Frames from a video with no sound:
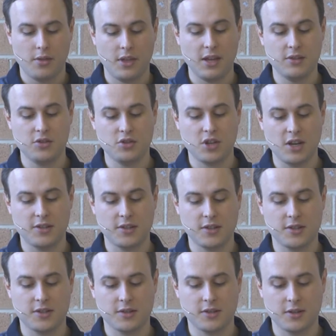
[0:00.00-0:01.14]
Then
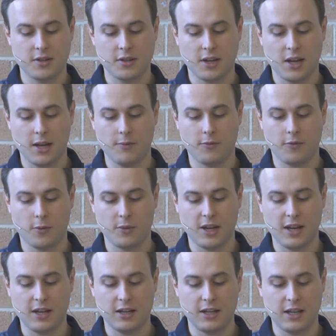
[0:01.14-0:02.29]
Jesus came from
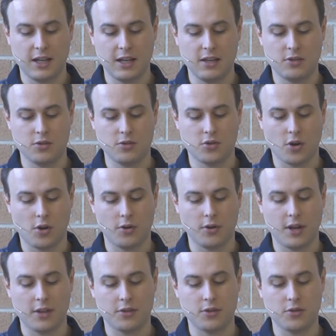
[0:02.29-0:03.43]
Galilee to
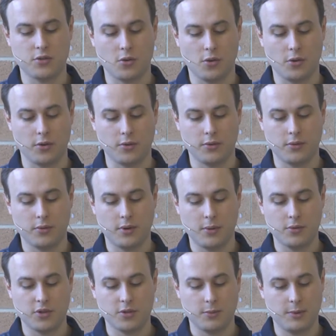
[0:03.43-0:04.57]
John at the Jordan
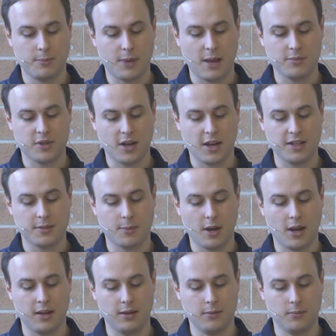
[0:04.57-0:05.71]
to be baptized
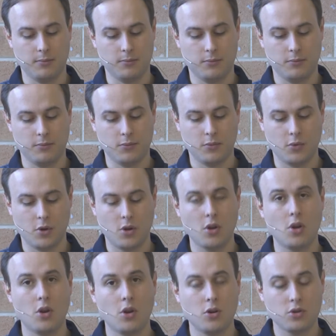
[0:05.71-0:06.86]
by him.
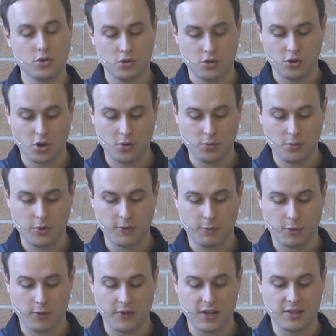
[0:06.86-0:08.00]
John would have
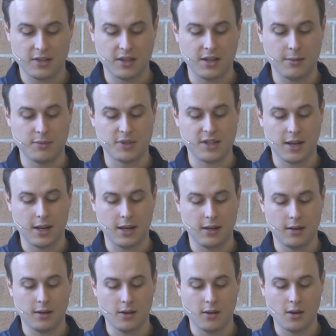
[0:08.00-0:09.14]
prevented him,
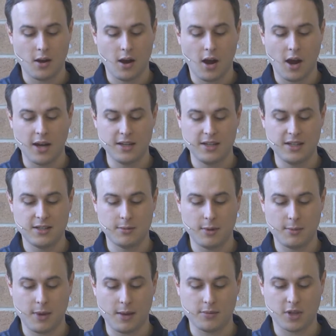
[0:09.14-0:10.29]
saying, I need to
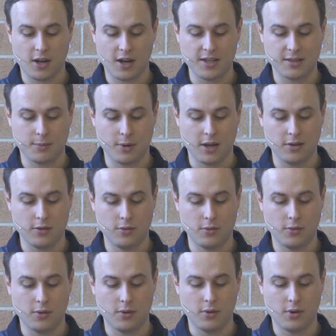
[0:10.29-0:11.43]
be baptized by
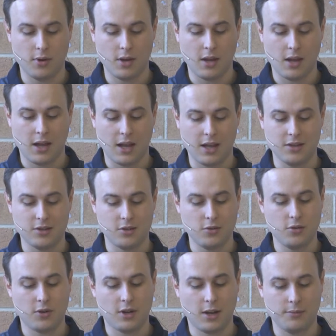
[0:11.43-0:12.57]
you, and do
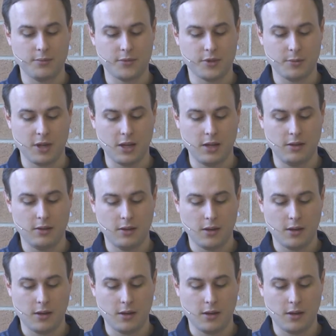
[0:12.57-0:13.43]
you come to me?